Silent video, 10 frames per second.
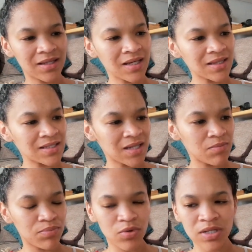think the
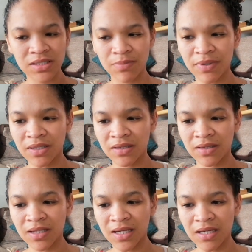shampoo is a bit
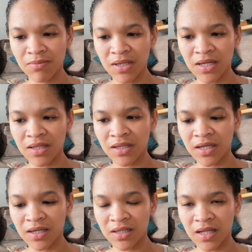creamy and
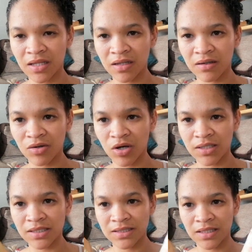thicker than the
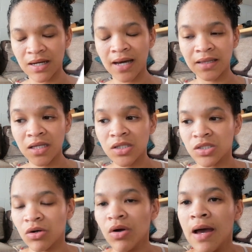conditioner. I think
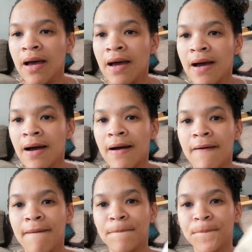so.
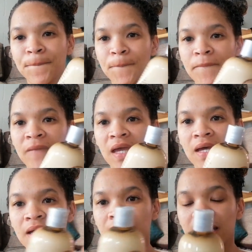And
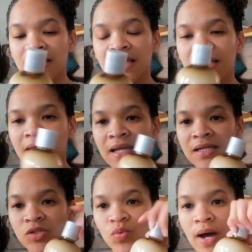I think that
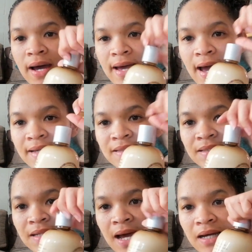is why I
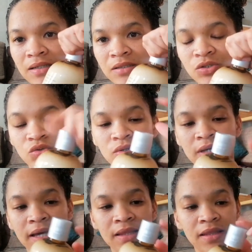struggled to
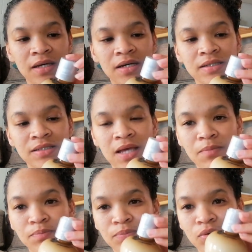get the
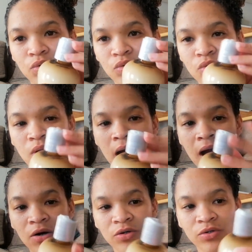shampoo
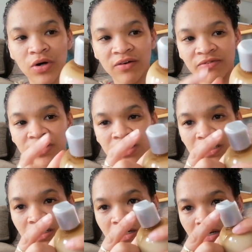out of
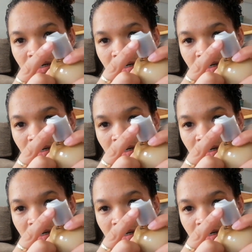here,